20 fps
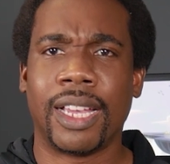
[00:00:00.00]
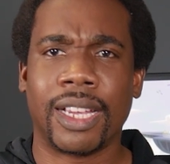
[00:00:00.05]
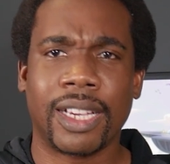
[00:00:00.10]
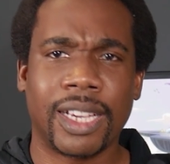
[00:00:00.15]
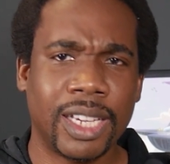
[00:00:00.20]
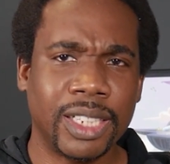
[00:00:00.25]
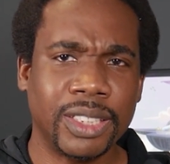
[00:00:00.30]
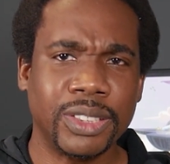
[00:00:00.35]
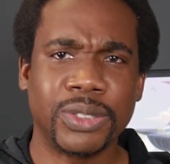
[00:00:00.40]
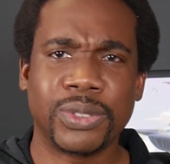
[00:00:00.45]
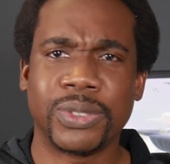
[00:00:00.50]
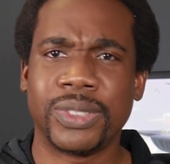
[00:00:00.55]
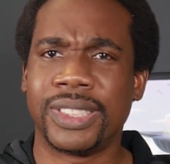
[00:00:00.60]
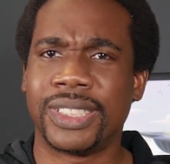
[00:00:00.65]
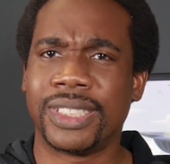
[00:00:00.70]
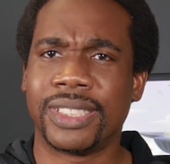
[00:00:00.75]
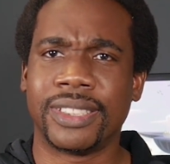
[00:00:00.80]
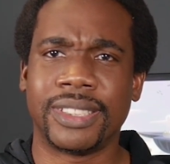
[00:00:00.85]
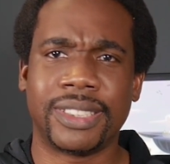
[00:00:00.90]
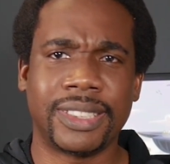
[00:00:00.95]
Countries
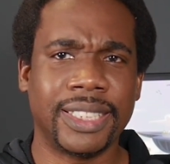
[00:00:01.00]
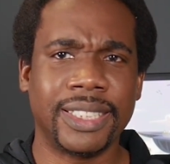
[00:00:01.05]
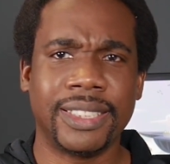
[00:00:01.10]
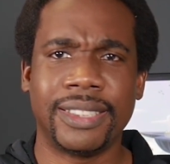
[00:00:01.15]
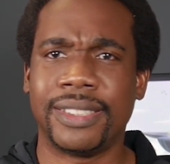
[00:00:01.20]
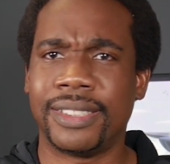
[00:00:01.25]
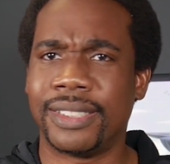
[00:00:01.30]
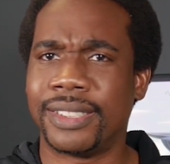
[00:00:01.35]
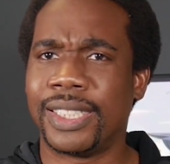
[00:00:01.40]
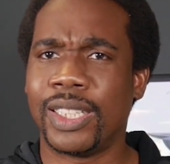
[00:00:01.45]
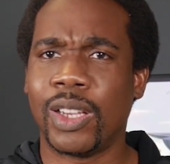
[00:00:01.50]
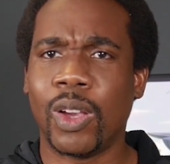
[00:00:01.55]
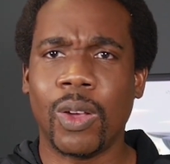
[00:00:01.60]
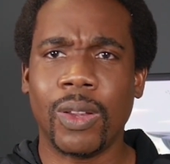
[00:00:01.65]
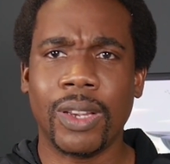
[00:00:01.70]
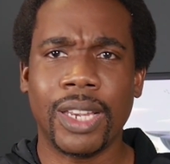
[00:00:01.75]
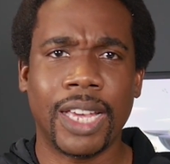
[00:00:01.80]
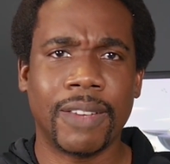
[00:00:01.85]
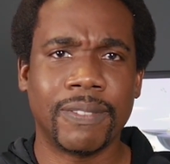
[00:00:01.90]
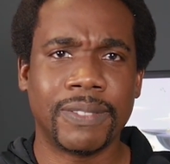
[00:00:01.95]
and cities, they
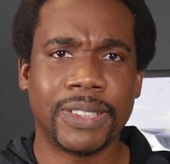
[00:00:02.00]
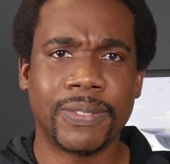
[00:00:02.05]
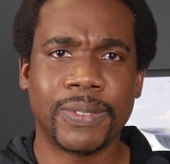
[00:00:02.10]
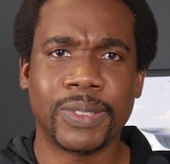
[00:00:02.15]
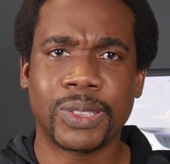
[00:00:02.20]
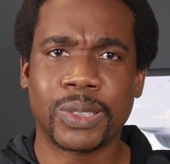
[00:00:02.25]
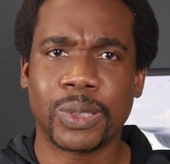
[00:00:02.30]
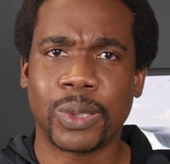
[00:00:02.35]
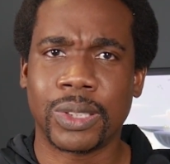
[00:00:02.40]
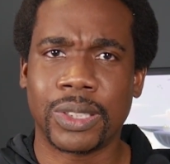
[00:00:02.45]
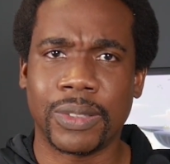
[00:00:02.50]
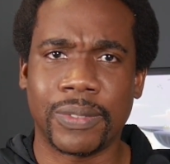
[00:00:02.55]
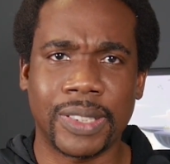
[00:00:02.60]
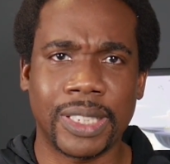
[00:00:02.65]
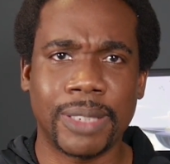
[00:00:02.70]
all have different sort of